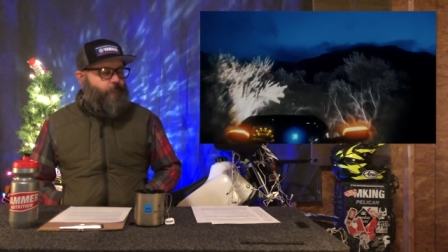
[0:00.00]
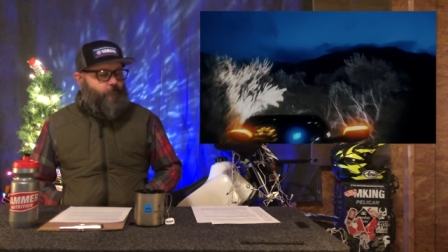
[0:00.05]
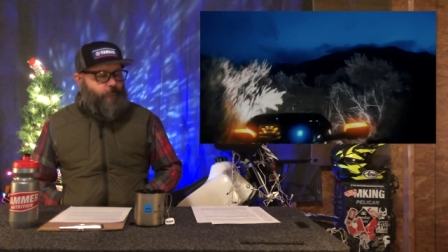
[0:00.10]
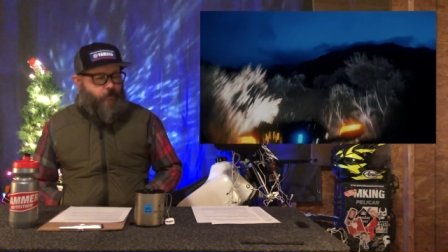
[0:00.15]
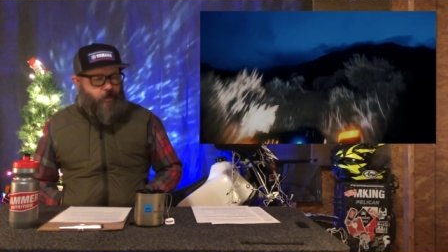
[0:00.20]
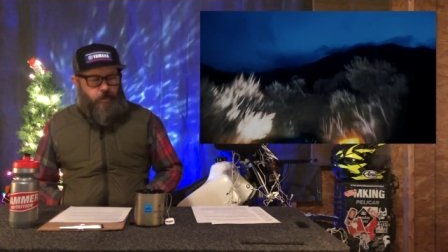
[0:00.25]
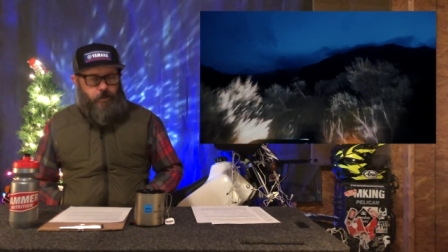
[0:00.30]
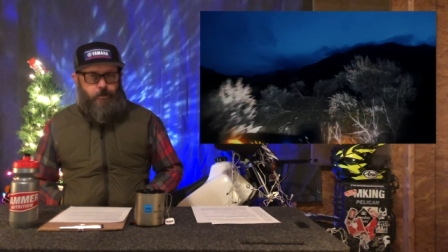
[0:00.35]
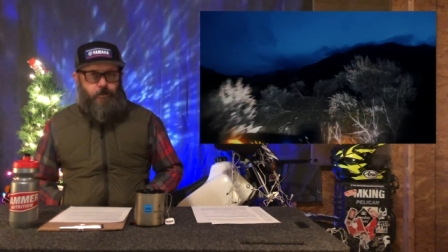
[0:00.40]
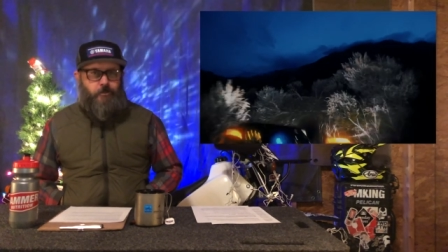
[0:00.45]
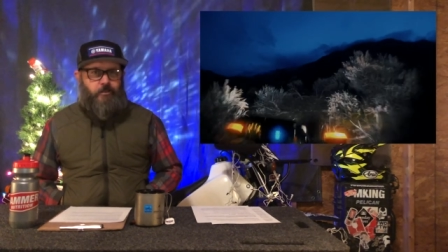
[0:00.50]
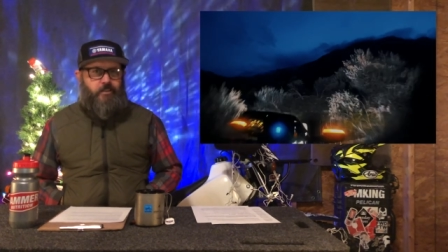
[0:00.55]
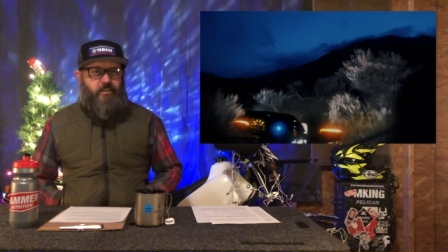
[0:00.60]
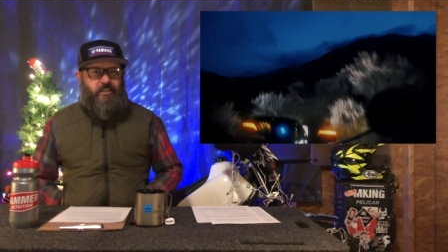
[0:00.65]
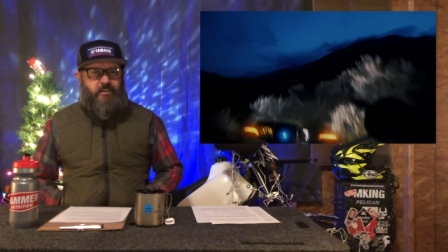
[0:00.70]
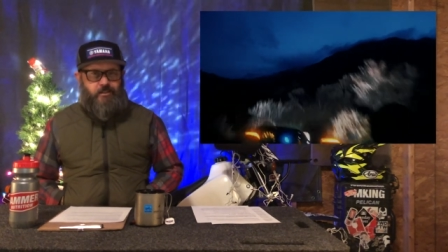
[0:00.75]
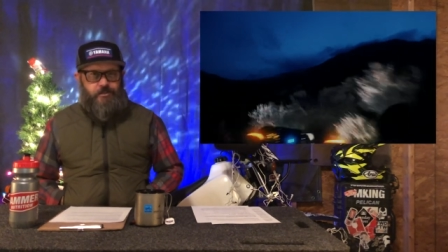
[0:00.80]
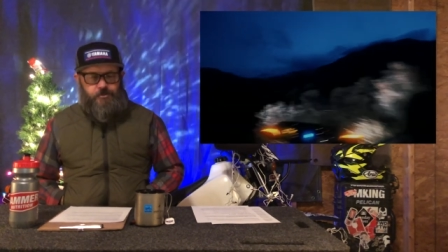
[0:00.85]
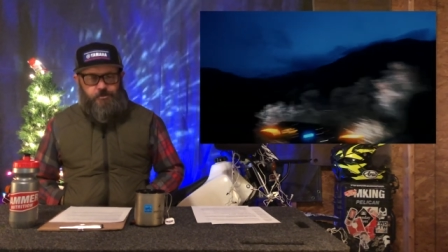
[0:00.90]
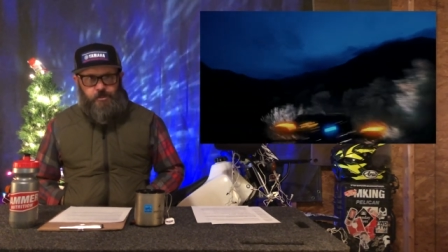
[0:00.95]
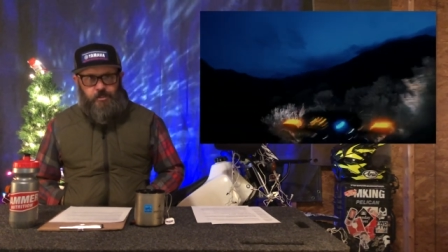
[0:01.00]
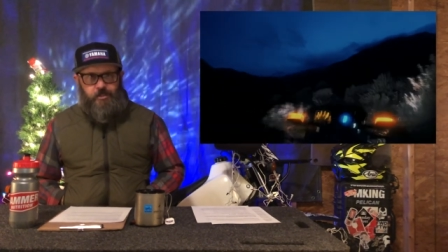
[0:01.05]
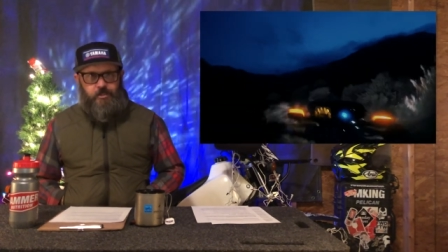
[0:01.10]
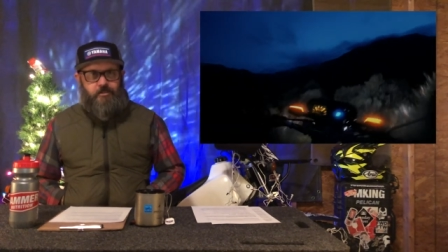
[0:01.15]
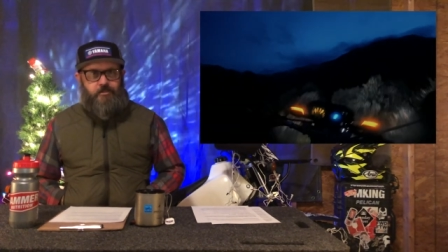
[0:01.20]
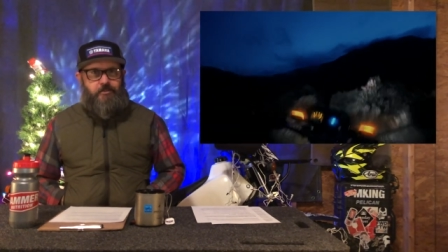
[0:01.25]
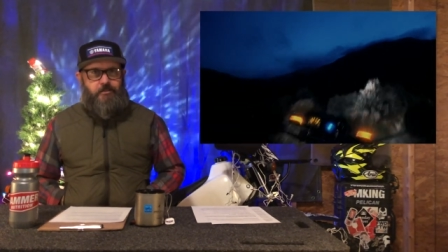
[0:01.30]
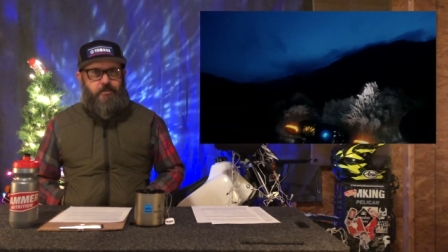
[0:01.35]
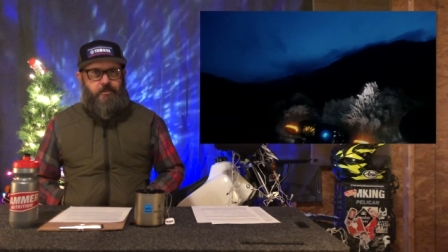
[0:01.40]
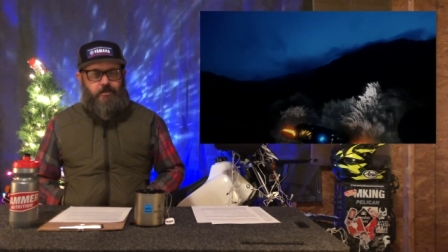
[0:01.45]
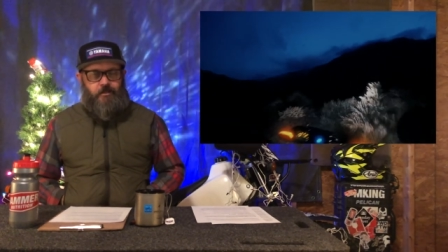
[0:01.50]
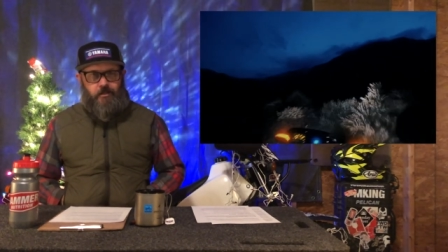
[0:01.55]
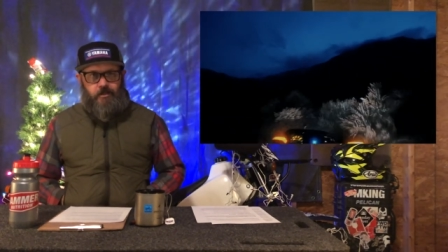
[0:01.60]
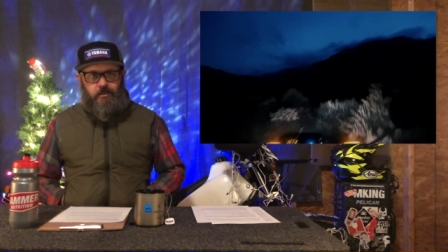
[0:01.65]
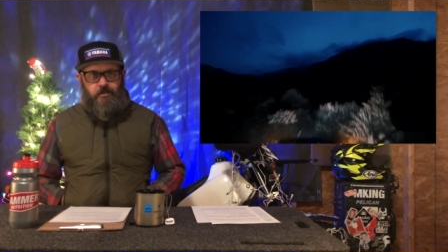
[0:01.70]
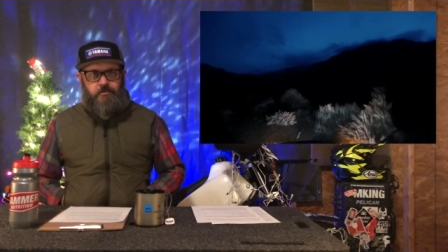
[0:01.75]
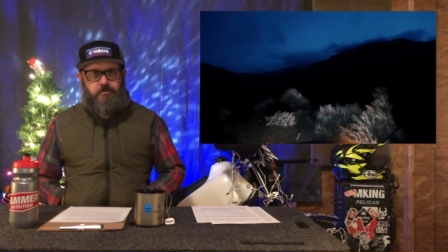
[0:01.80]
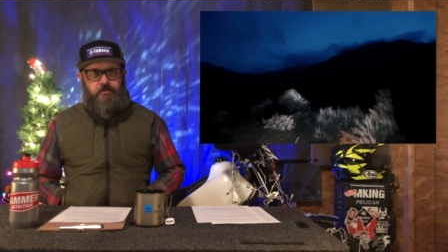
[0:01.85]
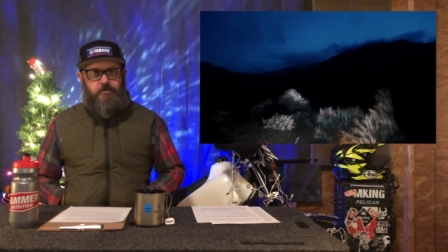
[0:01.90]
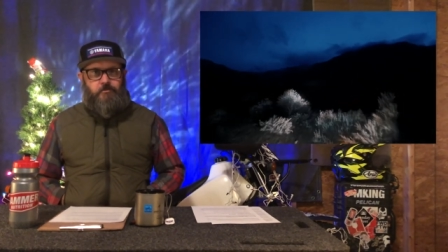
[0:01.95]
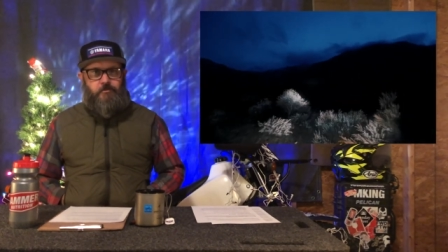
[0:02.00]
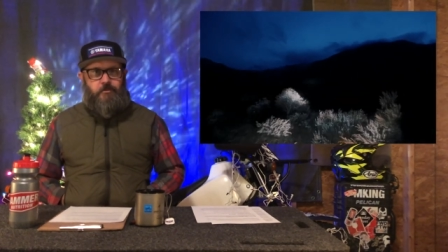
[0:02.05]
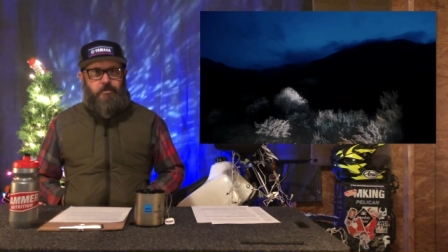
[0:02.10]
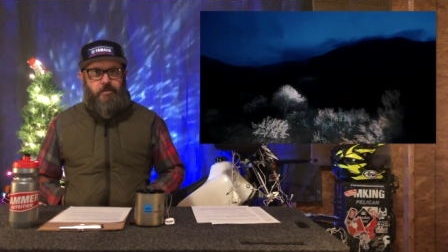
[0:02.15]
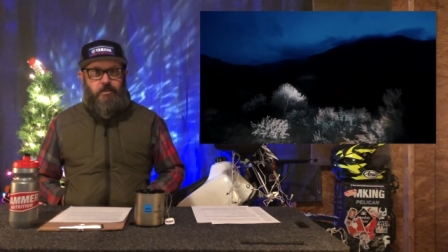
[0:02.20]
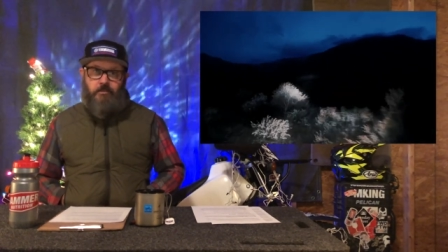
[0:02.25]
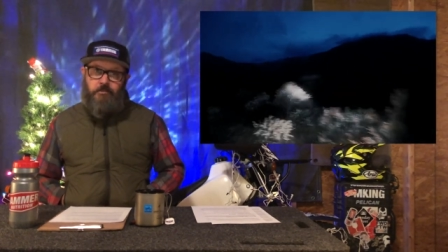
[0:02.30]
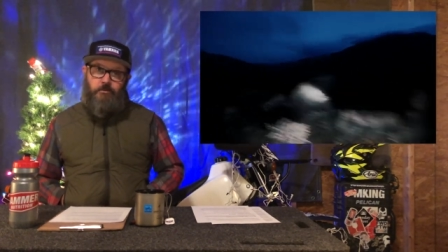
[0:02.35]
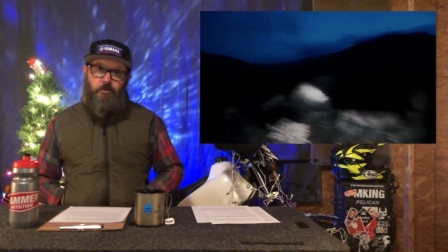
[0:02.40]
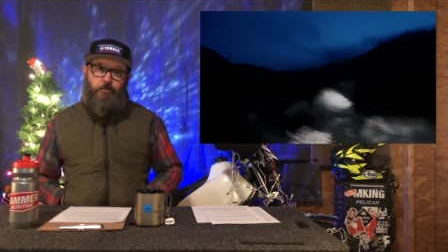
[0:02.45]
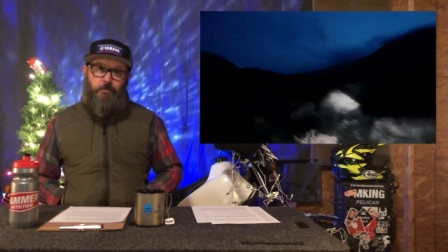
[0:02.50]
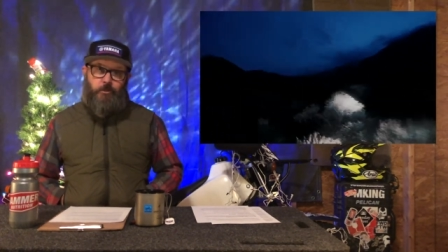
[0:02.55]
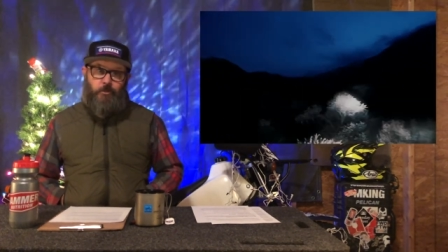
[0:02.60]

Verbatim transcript: raw and legit and awesome and super